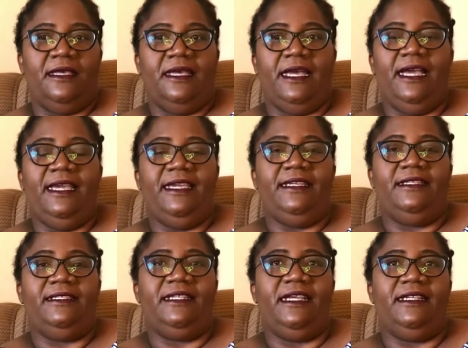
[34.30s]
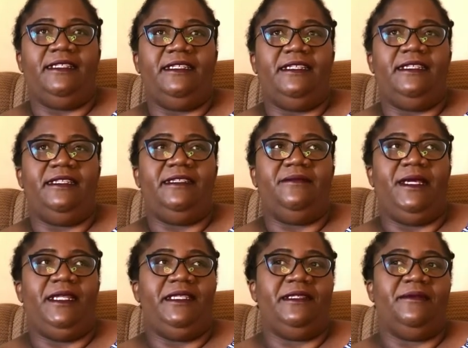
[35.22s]
I started
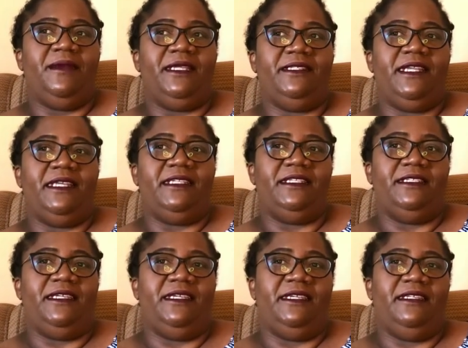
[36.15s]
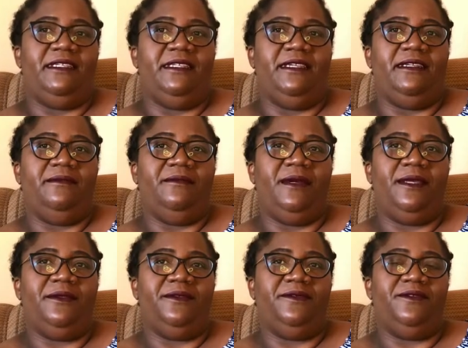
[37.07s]
managing Matsirai Shasha in the
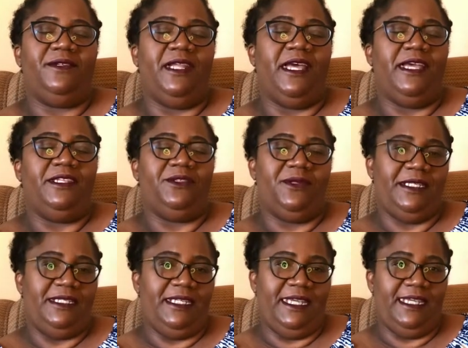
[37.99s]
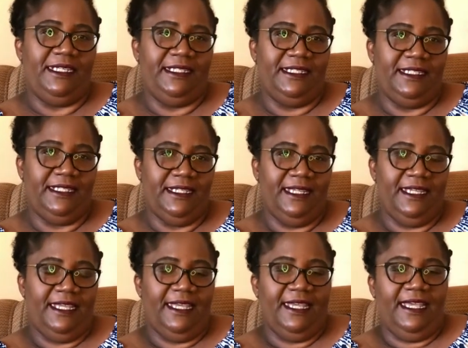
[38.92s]
month of July 2018
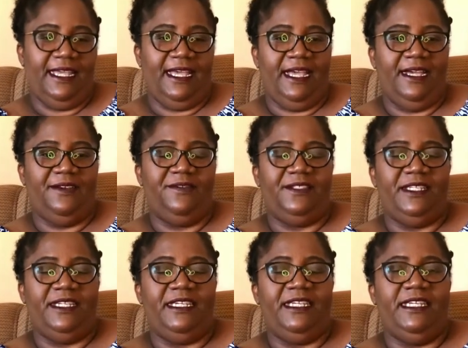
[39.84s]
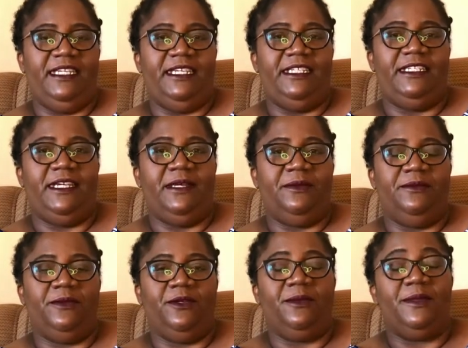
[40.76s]
after he had
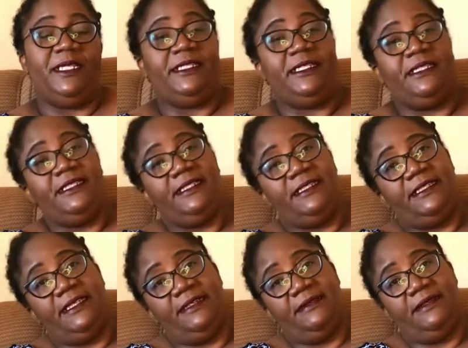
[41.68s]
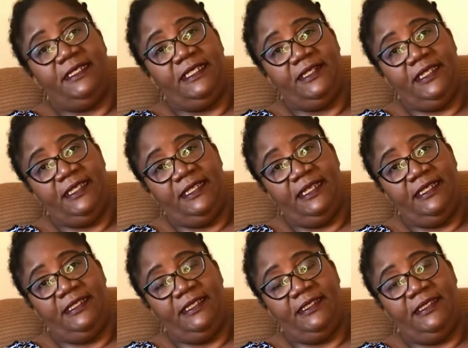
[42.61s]
completed his degree
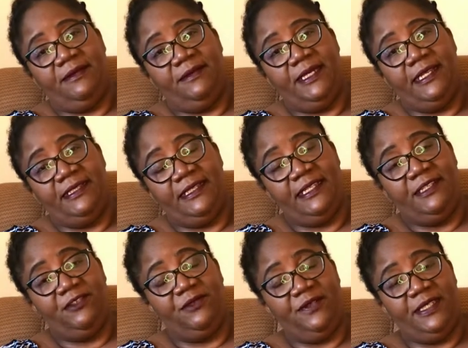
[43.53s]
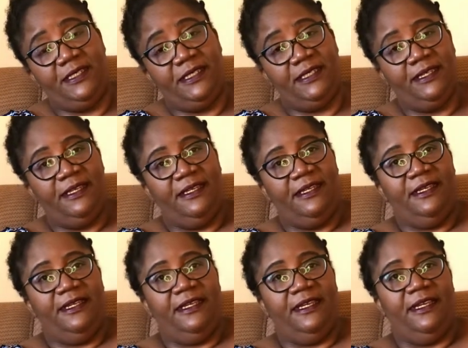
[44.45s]
at the Midland State University,
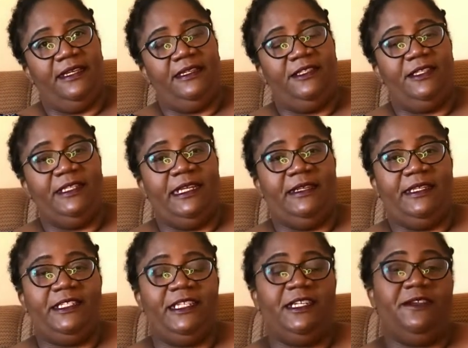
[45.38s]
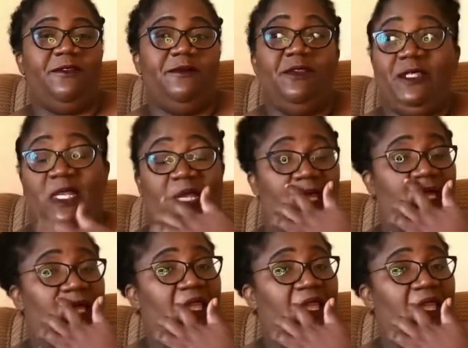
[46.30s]
his degree for music.